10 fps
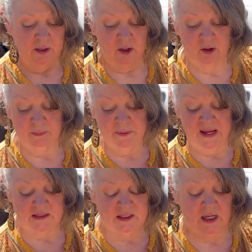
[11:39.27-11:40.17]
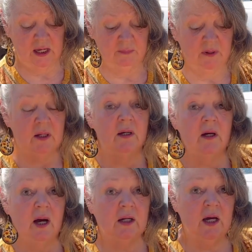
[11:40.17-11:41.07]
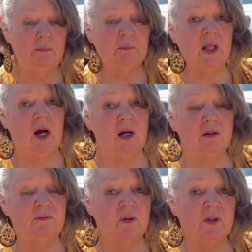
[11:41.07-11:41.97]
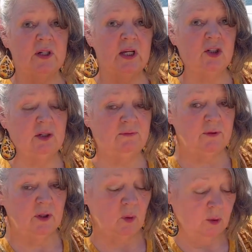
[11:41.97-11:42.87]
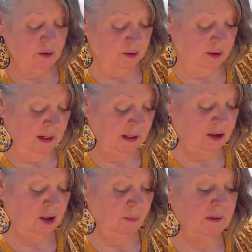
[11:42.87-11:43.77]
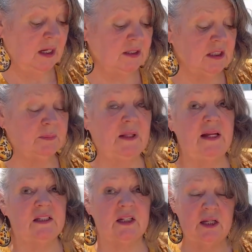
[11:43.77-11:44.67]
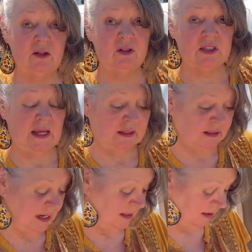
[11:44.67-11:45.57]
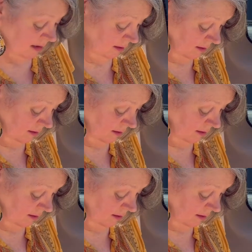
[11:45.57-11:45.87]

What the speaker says: Who can pass up a cutting block for their kitchen for $1? And you know, because it's plastic, you can sanitize it.